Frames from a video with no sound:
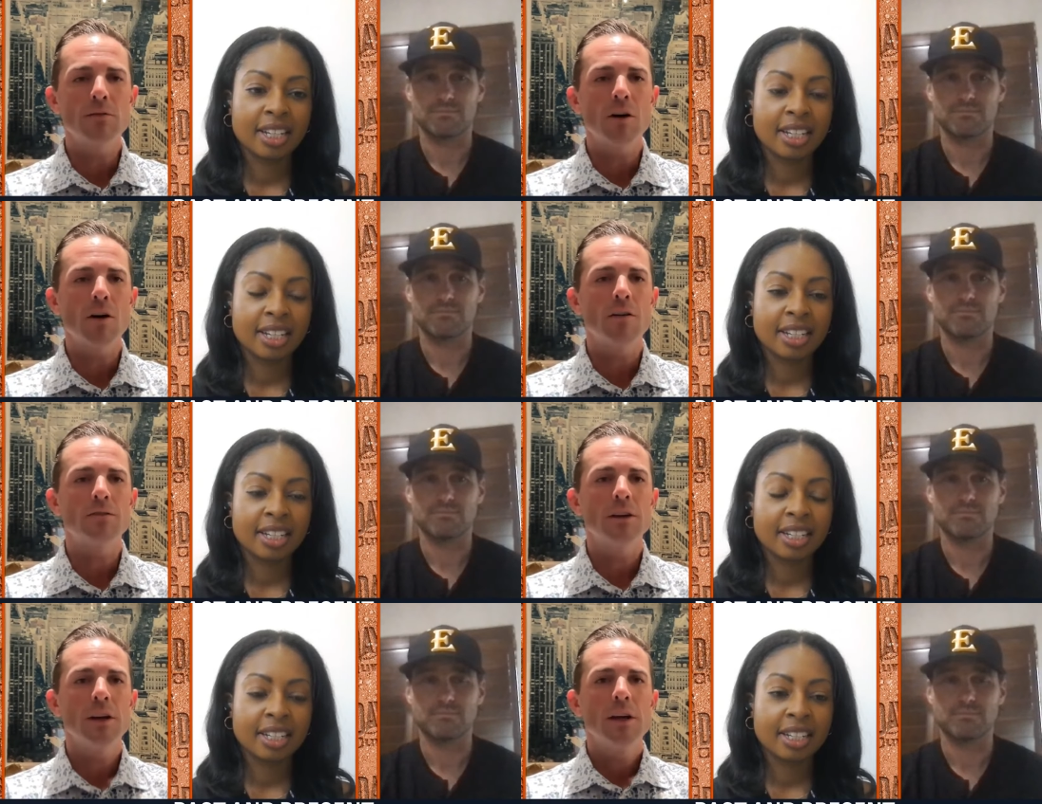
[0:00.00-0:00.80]

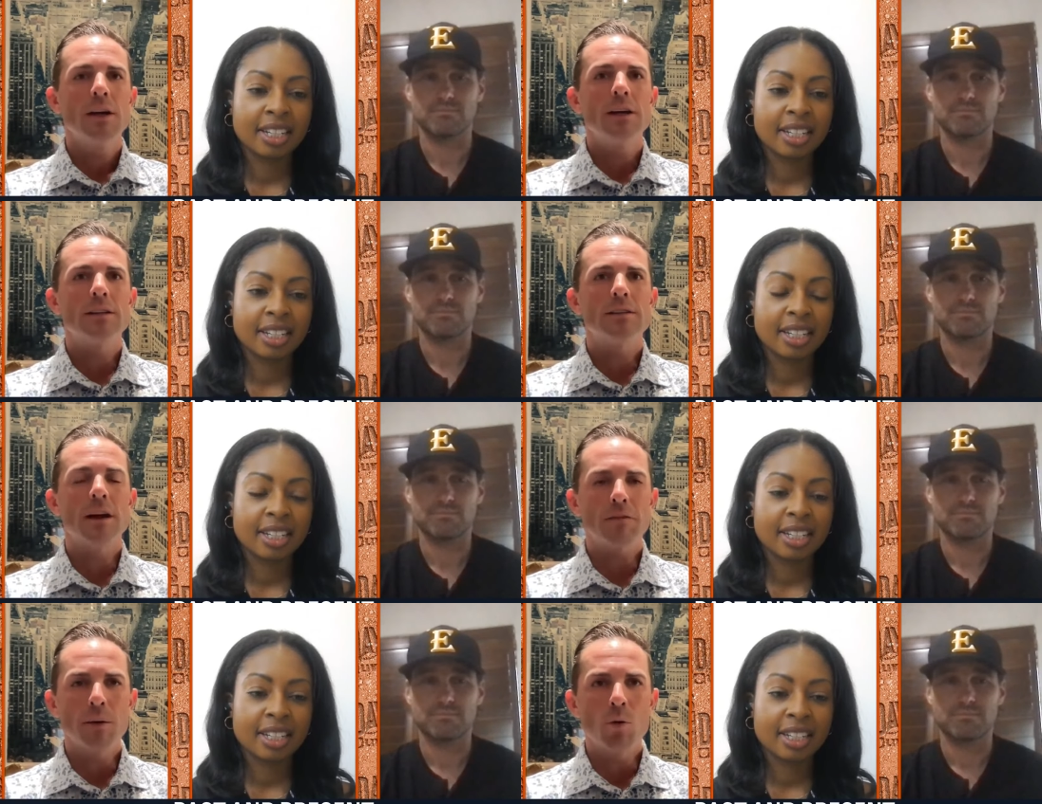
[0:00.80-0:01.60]
Speaker 1: involved. It's
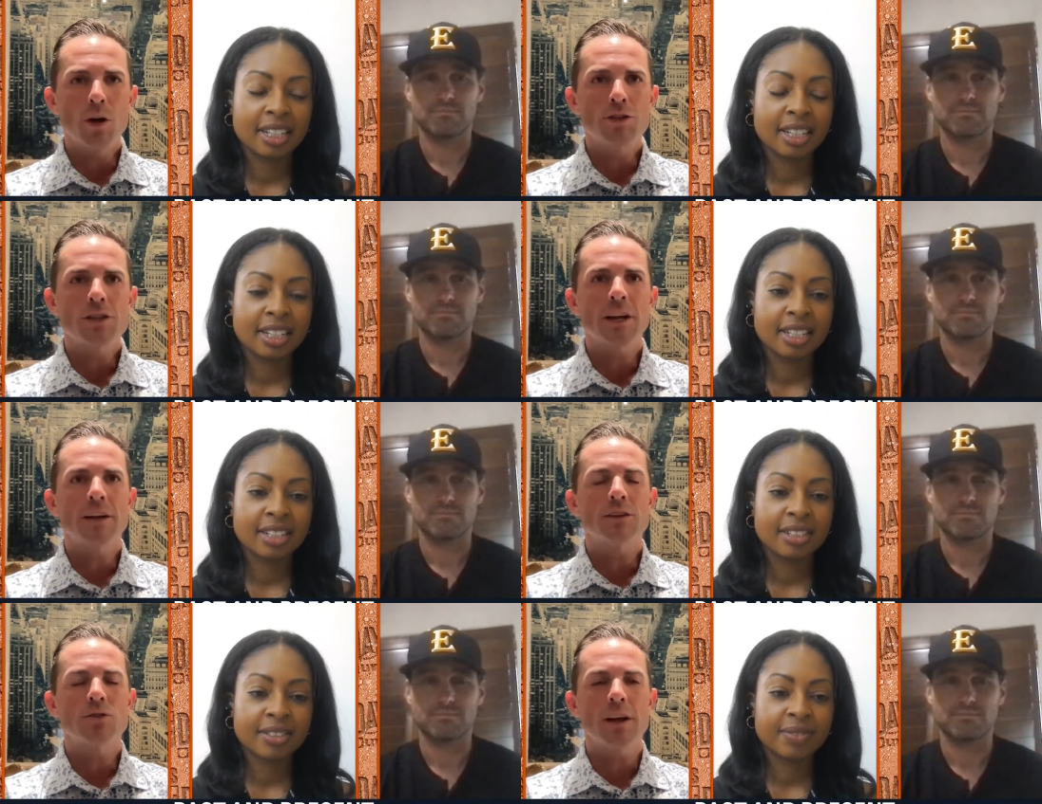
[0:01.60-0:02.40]
definitely more interesting
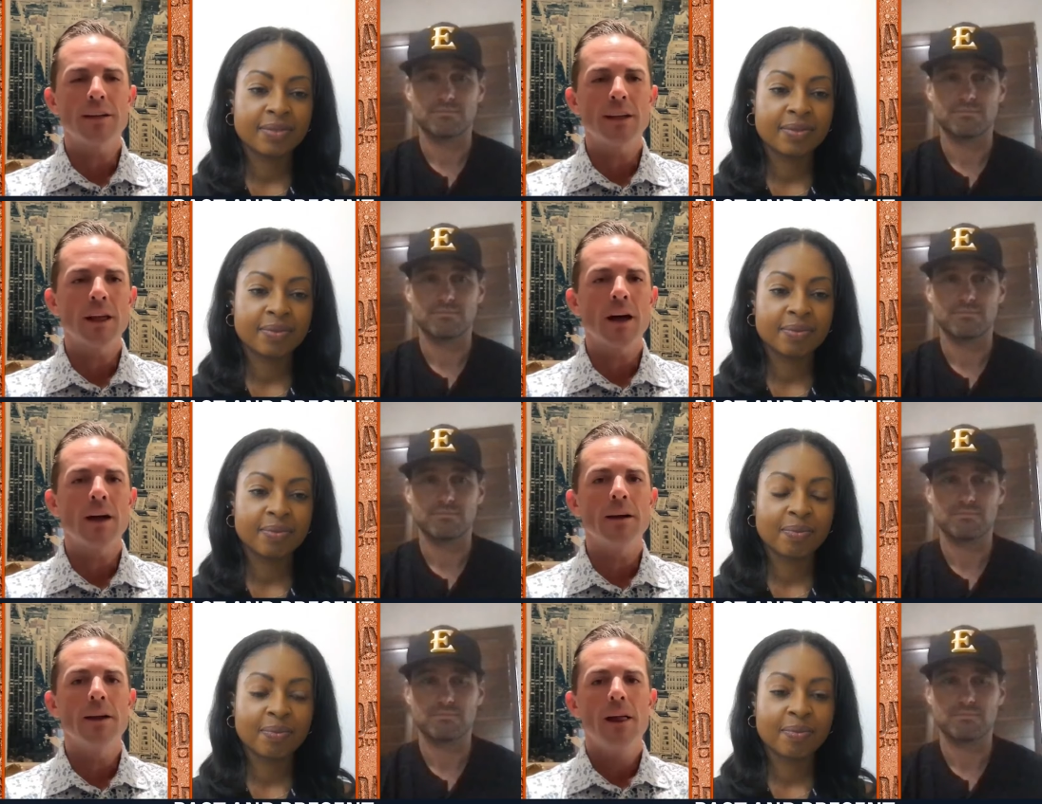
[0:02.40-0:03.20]
at the trade
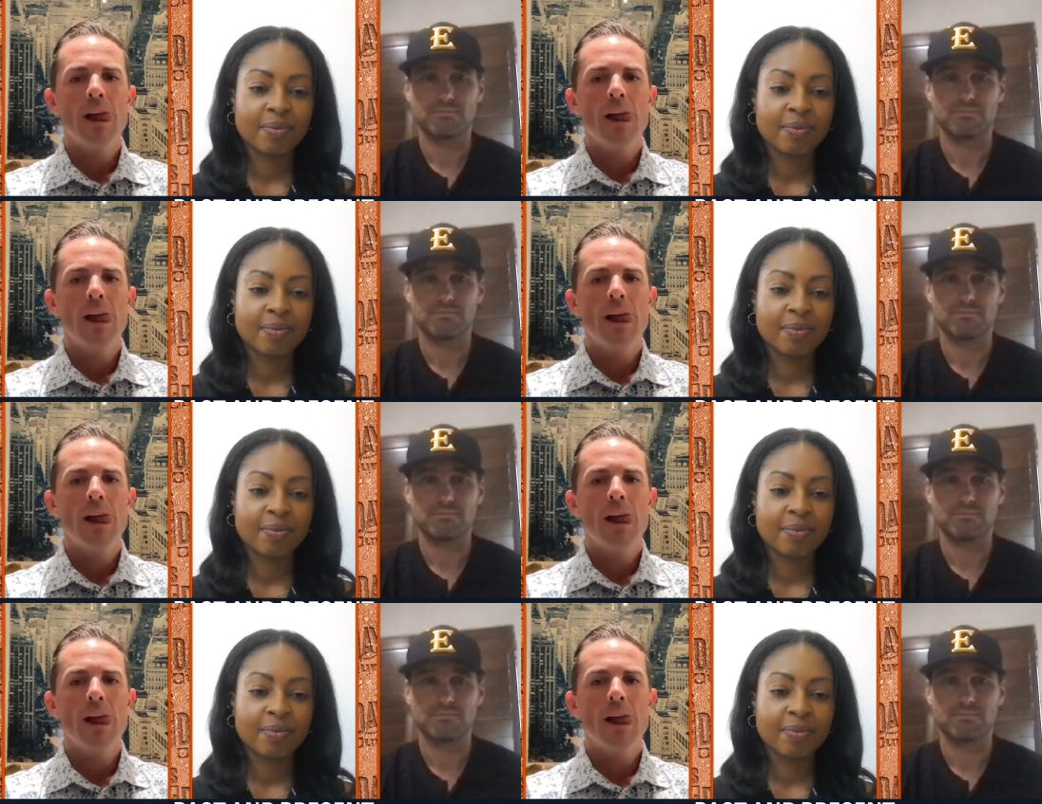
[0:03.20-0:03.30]
deadline.